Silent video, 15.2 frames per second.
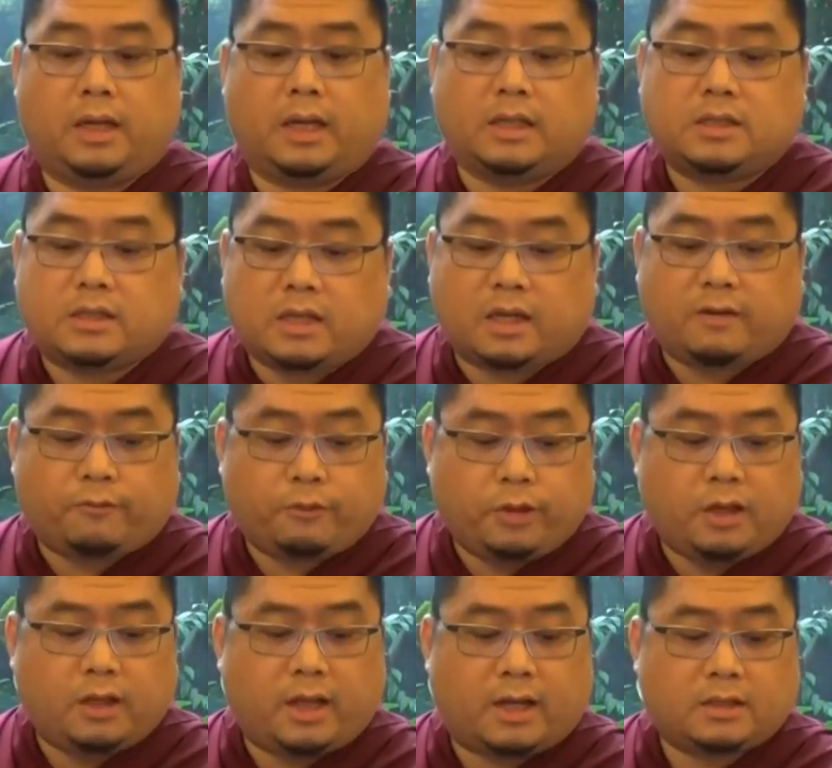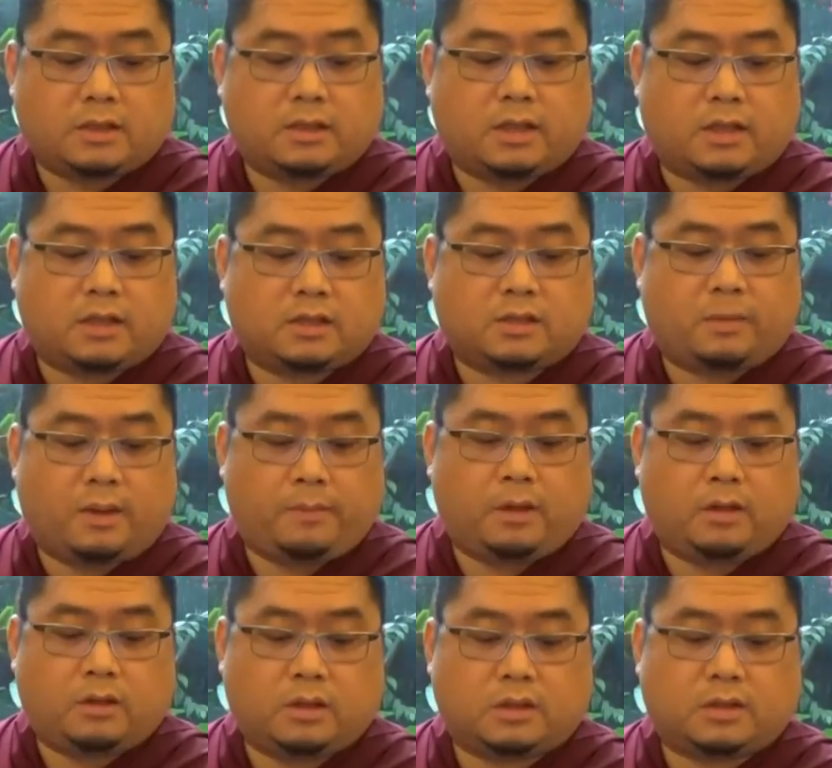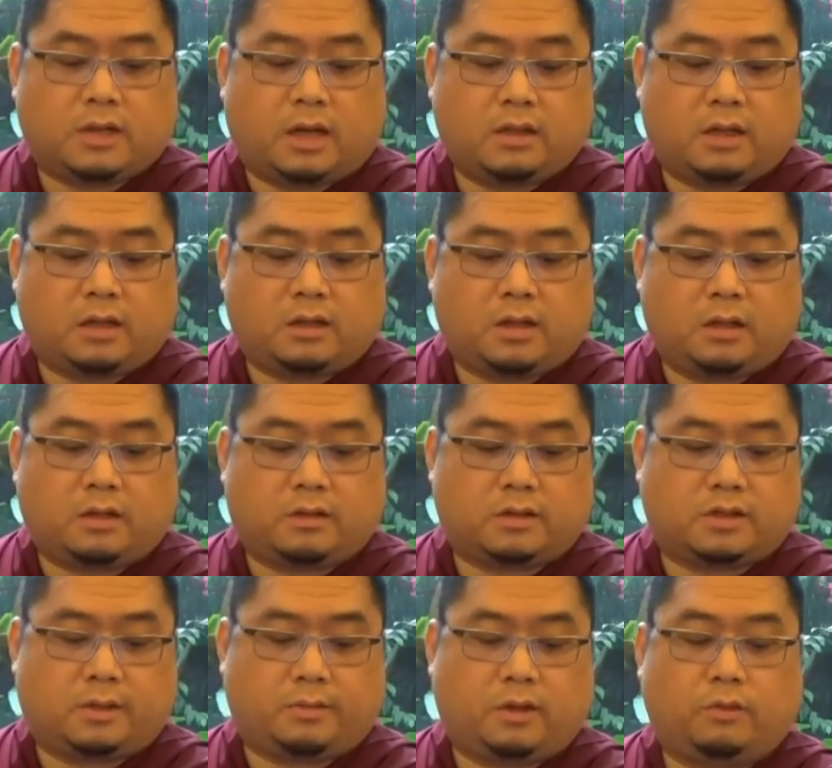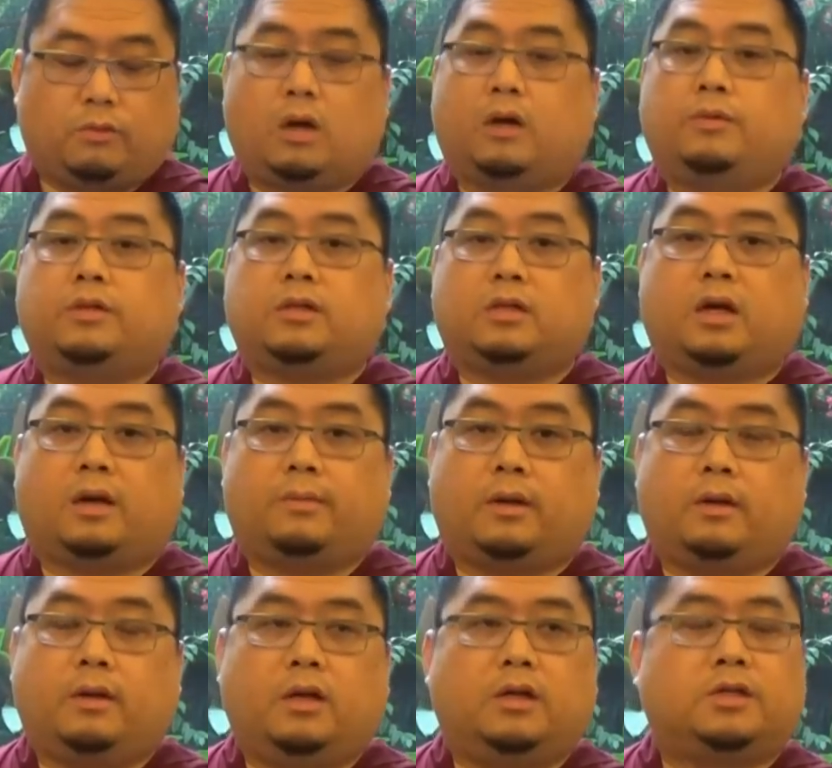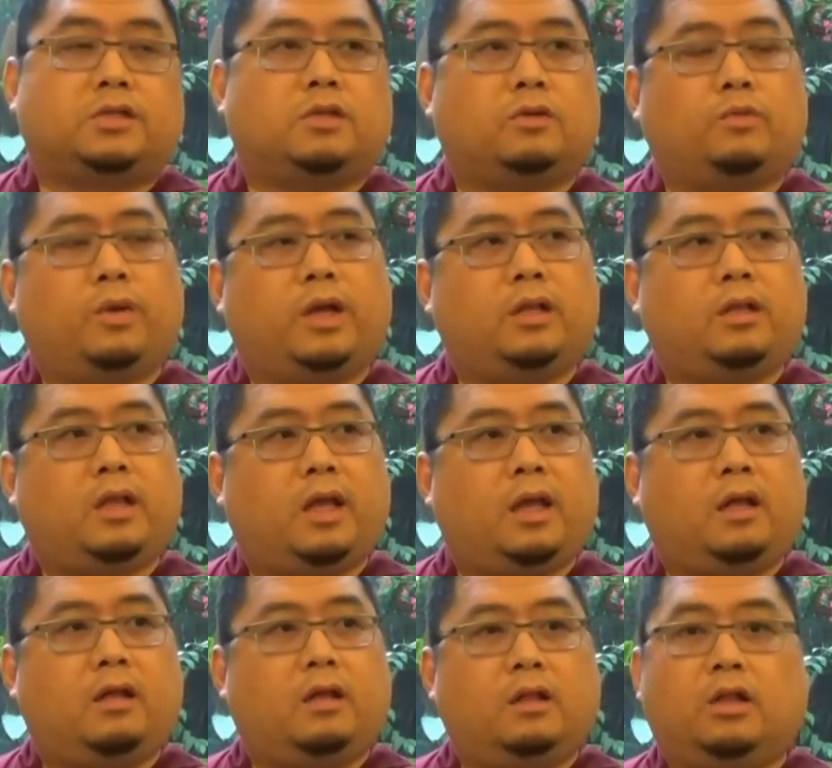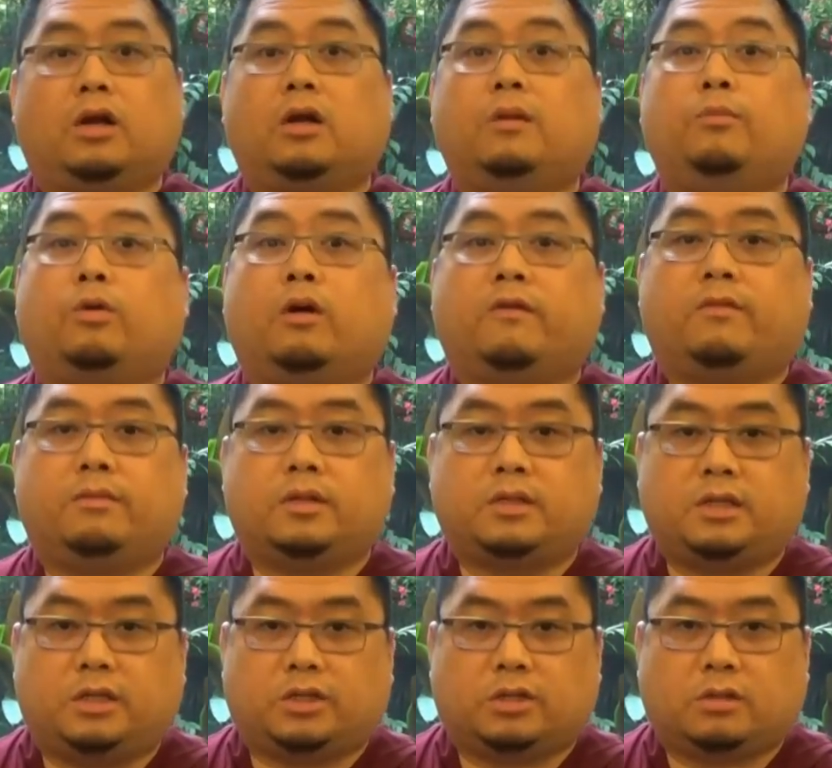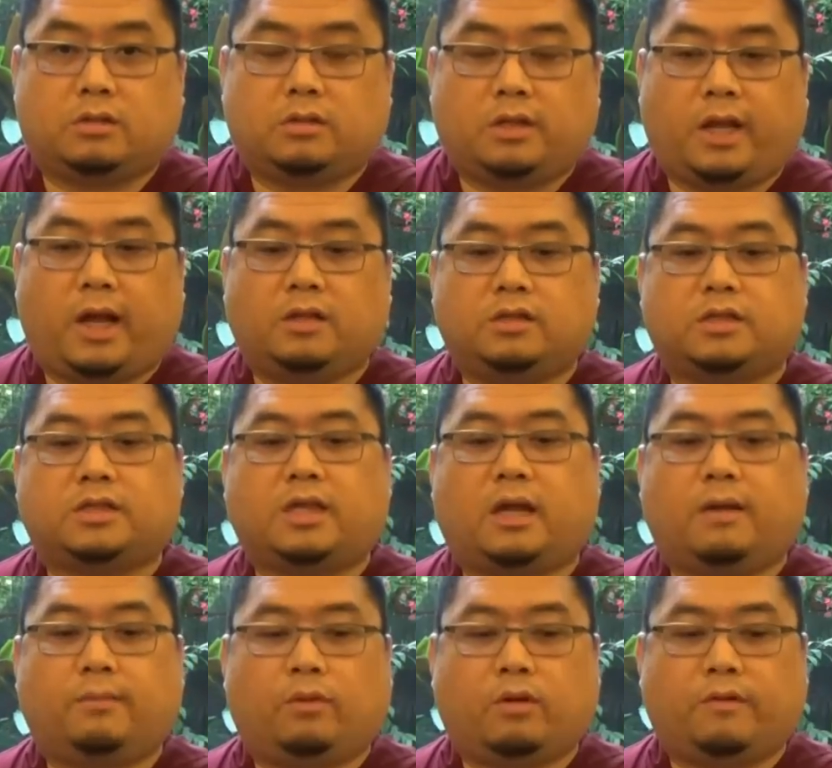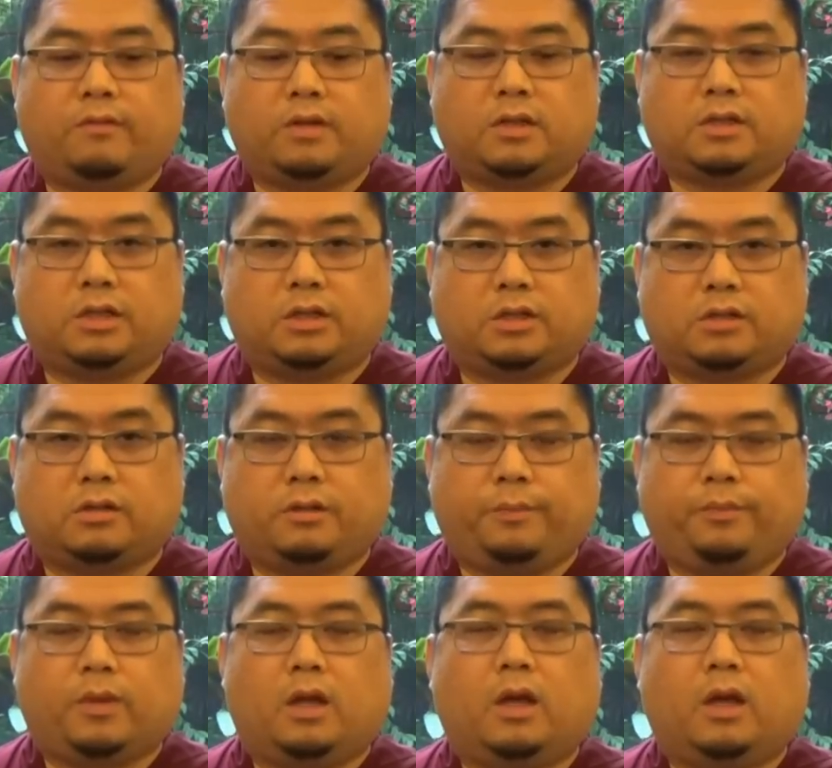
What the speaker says: Instead of realizing that this may be a good sign, they think there's something wrong with the Dharma. So when they learn more from the teacher, they understand more from the teacher,